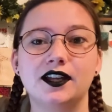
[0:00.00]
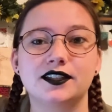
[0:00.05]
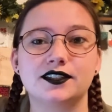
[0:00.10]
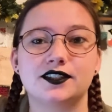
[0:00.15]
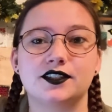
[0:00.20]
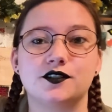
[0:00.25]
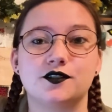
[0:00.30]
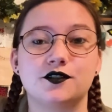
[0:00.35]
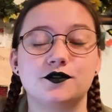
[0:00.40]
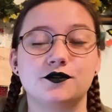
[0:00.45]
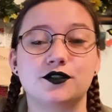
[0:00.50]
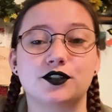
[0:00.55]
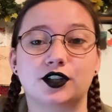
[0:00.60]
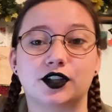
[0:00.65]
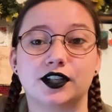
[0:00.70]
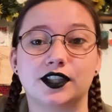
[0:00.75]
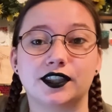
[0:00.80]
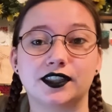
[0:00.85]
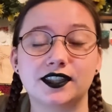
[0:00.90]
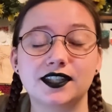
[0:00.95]
to do
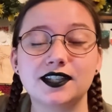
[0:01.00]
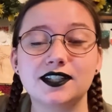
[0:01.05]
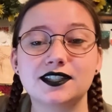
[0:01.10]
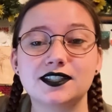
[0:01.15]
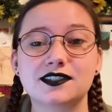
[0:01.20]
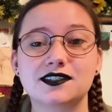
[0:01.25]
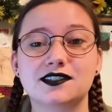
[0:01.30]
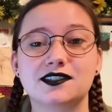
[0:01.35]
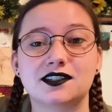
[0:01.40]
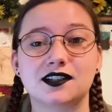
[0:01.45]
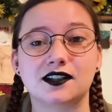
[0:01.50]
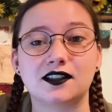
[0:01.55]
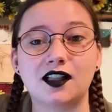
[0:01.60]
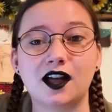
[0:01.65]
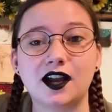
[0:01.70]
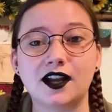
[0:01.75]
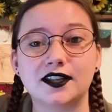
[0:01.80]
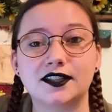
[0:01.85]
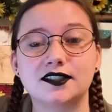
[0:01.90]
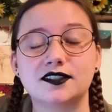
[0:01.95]
certain things
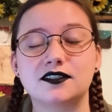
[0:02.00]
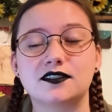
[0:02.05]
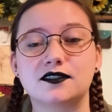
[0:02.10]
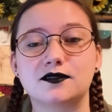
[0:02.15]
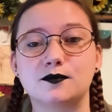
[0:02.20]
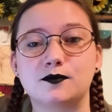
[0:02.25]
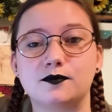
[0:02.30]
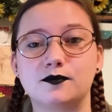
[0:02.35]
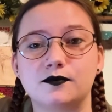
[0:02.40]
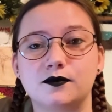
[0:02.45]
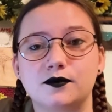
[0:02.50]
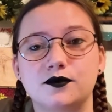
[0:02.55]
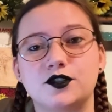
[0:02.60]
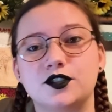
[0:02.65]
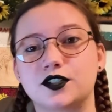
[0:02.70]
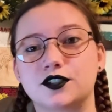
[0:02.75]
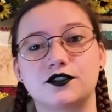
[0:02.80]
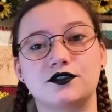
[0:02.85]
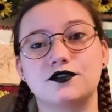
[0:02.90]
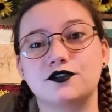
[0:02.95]
declines
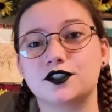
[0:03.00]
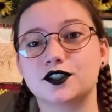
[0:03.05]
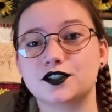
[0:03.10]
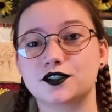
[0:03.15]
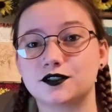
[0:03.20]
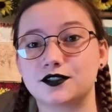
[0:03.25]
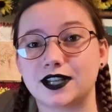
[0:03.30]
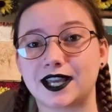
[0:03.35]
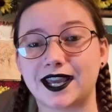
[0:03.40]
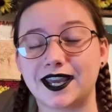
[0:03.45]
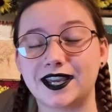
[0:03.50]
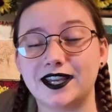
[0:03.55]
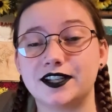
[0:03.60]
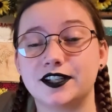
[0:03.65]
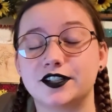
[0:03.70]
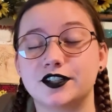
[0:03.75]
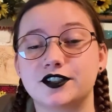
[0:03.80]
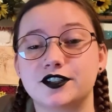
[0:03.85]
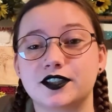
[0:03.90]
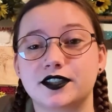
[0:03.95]
just just due to
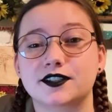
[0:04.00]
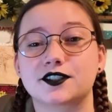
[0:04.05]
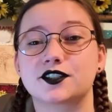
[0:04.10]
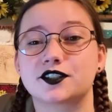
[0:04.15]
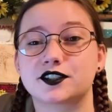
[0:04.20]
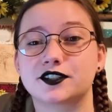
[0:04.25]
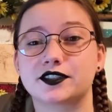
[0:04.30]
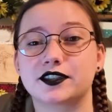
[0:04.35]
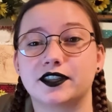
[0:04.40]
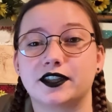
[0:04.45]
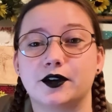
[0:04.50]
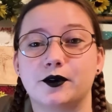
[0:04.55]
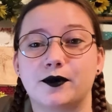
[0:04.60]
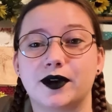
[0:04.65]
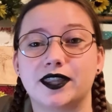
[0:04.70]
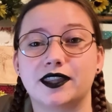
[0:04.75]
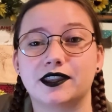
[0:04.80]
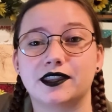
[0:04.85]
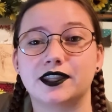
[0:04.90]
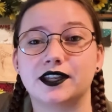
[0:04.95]
age that's just the way
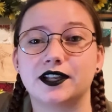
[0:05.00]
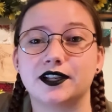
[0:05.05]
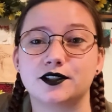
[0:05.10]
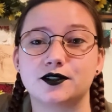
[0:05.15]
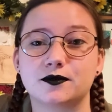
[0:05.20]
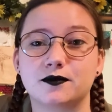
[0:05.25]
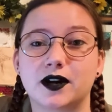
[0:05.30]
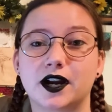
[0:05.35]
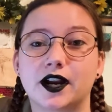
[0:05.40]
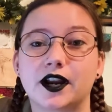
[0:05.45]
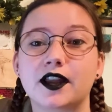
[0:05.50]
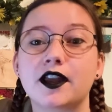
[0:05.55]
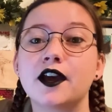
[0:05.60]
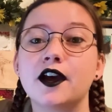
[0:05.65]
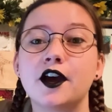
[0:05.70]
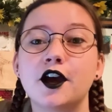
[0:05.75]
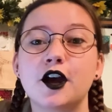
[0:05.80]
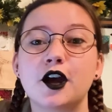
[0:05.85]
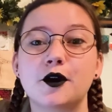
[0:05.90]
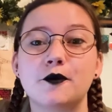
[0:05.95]
that things work
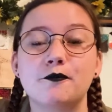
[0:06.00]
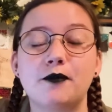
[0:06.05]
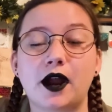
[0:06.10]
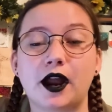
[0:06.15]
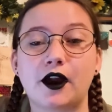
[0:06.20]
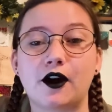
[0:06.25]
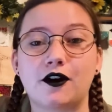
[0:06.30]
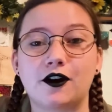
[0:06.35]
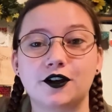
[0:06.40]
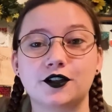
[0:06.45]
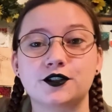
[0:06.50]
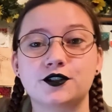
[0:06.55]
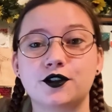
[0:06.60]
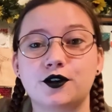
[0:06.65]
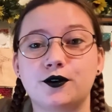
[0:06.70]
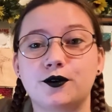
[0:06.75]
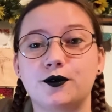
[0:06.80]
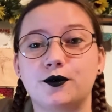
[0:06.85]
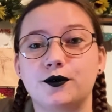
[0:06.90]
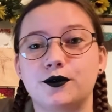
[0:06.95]
but
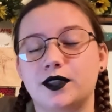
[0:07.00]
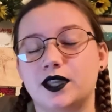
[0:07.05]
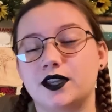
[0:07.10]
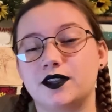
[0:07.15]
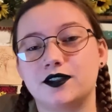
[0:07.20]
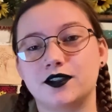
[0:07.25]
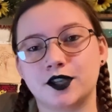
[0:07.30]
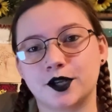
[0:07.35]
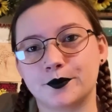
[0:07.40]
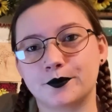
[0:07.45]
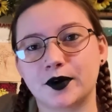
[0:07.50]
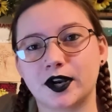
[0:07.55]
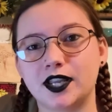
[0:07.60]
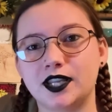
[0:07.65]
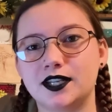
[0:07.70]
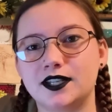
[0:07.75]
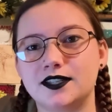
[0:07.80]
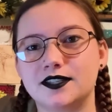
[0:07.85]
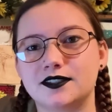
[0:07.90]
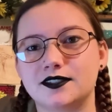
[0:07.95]
also that your
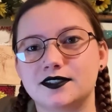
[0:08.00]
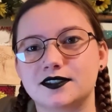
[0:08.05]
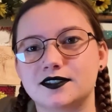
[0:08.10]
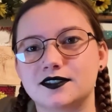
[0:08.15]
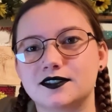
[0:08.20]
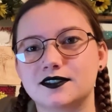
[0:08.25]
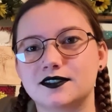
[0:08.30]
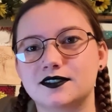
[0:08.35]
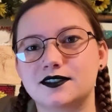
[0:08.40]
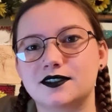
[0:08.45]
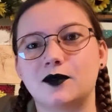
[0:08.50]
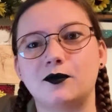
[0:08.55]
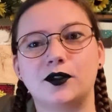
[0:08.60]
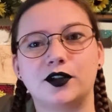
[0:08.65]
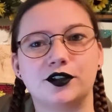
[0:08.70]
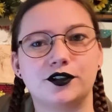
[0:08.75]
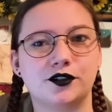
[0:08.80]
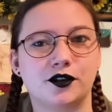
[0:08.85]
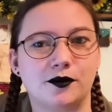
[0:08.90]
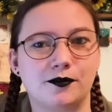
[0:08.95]
brain is
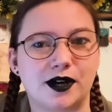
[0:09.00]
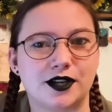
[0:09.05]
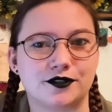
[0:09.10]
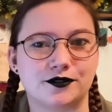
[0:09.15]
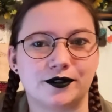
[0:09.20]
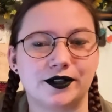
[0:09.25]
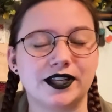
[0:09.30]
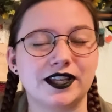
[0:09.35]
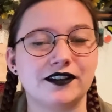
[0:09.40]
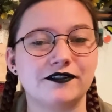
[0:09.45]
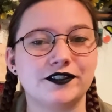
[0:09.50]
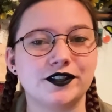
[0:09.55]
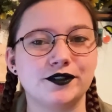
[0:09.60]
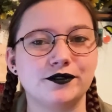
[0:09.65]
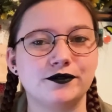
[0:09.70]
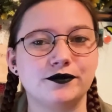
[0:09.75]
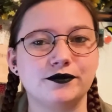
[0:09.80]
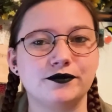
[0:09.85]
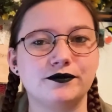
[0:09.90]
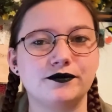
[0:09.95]
similar to a muscle like if
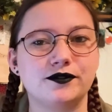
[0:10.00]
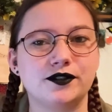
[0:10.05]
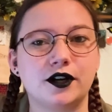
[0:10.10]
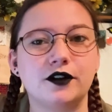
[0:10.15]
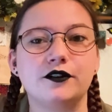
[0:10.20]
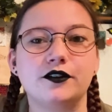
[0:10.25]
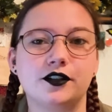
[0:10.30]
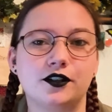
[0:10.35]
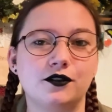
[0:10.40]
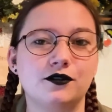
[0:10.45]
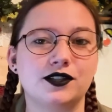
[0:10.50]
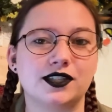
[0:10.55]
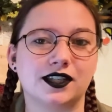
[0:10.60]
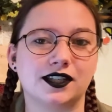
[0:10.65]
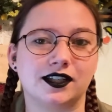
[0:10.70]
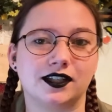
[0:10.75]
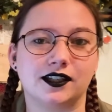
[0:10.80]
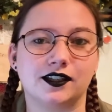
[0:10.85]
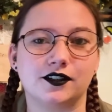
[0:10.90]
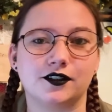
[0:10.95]
you don't use
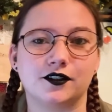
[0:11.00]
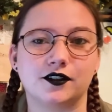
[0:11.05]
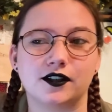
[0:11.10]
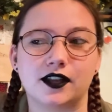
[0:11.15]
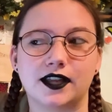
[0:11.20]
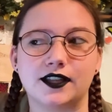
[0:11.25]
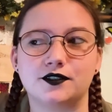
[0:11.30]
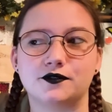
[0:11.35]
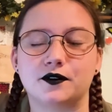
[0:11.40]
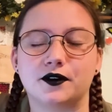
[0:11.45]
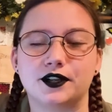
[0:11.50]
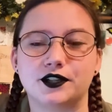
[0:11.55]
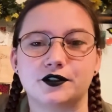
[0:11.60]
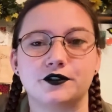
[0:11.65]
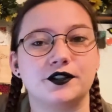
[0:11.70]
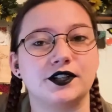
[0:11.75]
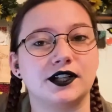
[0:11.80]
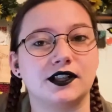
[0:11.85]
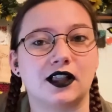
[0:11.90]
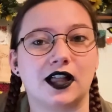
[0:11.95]
it it's going to
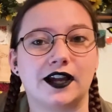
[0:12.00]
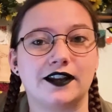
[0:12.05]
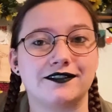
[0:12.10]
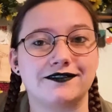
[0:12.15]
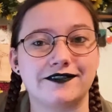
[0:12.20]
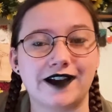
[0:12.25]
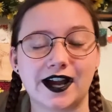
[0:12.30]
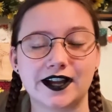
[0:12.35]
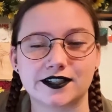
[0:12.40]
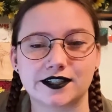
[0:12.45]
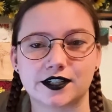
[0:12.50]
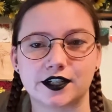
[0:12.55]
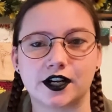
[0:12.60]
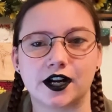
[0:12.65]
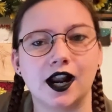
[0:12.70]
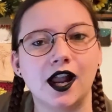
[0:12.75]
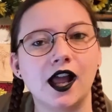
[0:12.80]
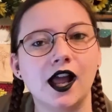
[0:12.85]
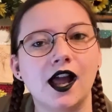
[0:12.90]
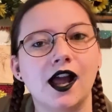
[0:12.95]
decline
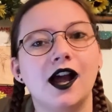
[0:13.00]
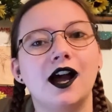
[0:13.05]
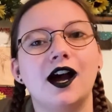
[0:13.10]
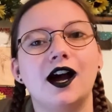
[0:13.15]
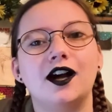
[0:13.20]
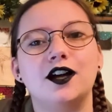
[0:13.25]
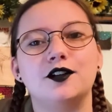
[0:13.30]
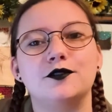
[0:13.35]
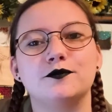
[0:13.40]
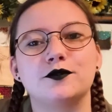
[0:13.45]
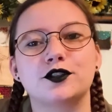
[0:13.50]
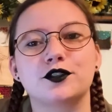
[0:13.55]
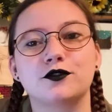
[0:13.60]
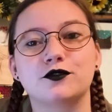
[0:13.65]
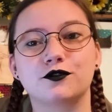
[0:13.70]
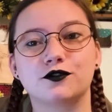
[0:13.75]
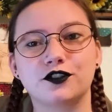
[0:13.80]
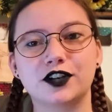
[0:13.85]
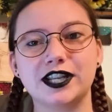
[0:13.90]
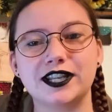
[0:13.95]
faster um, so
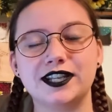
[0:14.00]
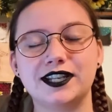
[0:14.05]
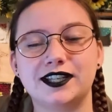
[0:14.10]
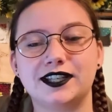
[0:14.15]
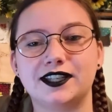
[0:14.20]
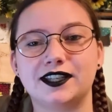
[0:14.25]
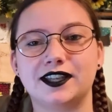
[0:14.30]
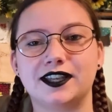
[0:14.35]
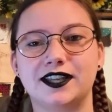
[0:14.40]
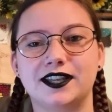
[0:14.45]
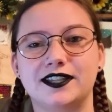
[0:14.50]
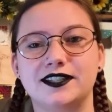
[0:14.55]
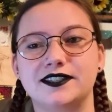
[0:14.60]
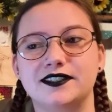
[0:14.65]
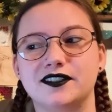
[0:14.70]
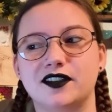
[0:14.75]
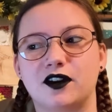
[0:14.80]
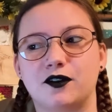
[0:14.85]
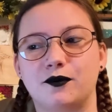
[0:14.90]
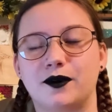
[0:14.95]
reading is
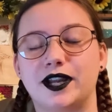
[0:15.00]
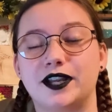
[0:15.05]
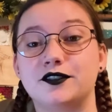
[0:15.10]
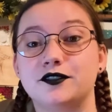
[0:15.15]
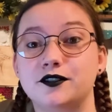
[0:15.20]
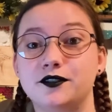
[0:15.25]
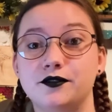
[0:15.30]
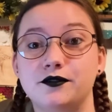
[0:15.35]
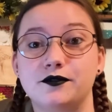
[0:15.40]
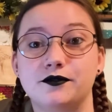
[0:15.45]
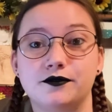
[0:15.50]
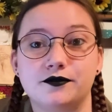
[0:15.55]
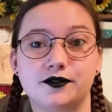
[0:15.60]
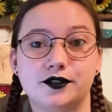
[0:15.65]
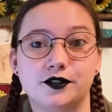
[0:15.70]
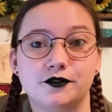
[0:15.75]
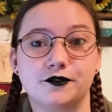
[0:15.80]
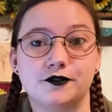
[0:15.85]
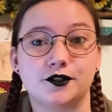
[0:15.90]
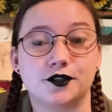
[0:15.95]
a way to
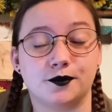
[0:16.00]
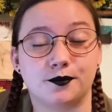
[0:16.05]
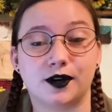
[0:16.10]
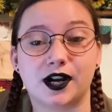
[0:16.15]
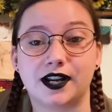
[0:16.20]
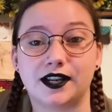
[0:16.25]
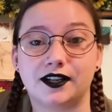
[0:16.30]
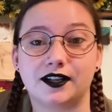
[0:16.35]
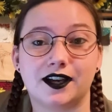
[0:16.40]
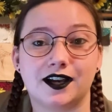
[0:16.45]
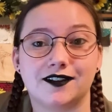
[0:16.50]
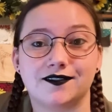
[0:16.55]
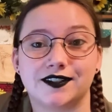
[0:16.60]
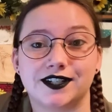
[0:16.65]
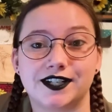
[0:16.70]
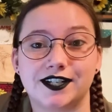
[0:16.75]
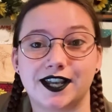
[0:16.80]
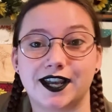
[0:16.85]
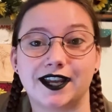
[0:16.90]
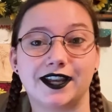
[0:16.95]
use your brain
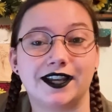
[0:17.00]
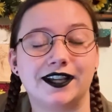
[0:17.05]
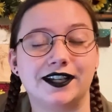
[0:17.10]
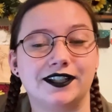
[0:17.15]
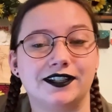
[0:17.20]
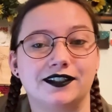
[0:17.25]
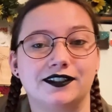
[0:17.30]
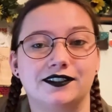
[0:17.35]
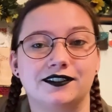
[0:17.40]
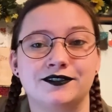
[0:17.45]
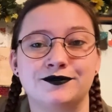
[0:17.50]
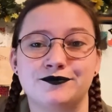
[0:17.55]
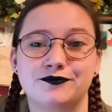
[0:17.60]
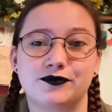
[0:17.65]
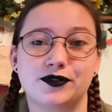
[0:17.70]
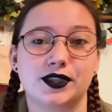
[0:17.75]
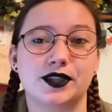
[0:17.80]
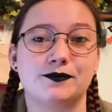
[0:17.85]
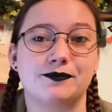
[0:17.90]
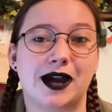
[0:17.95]
every day in
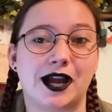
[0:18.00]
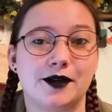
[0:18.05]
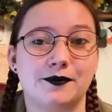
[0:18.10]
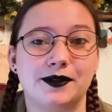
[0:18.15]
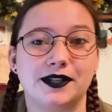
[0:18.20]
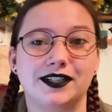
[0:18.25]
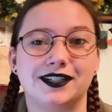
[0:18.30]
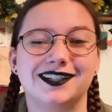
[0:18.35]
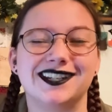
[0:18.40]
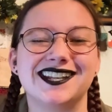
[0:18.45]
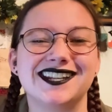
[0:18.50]
my opinion